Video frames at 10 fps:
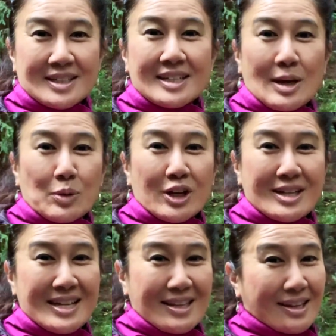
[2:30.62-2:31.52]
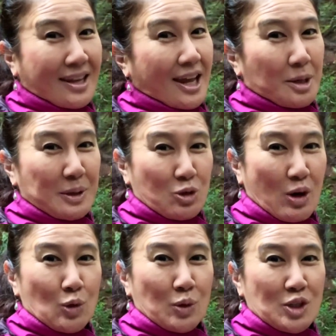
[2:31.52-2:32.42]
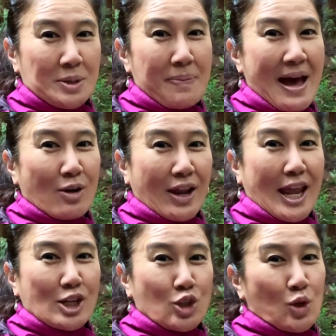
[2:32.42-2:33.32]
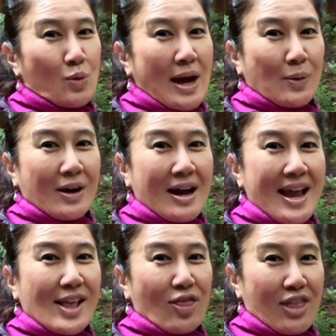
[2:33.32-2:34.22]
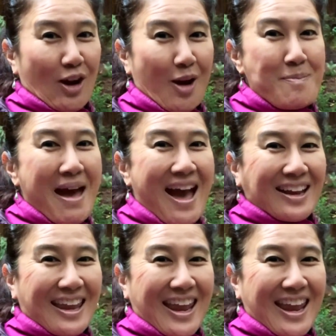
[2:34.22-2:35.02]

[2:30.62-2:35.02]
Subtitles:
Today we're going to take the Canopy Trail, which is about a 2-hour hike there and back,